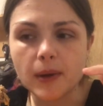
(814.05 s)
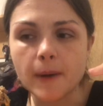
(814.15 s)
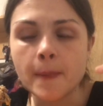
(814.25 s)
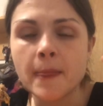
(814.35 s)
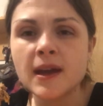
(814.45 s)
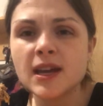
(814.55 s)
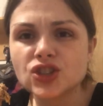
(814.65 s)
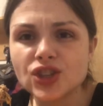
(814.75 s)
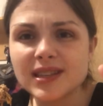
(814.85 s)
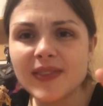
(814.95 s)
But
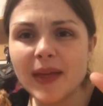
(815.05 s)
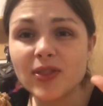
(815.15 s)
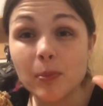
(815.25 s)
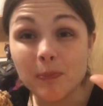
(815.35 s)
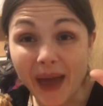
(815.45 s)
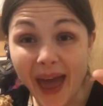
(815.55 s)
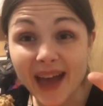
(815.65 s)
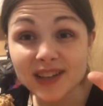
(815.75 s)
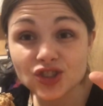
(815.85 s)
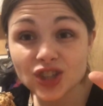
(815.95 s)
she said that the
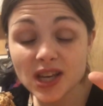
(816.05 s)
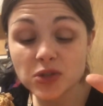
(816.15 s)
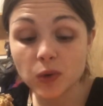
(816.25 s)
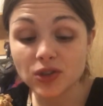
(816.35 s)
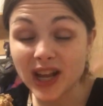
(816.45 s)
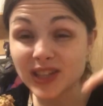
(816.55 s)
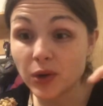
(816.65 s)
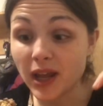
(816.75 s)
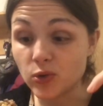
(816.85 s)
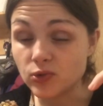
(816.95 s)
bagged cheese, which that's
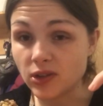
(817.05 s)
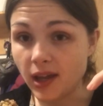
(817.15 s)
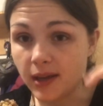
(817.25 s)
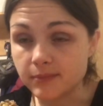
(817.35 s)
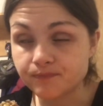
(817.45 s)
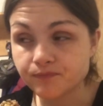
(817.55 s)
what I use tonight.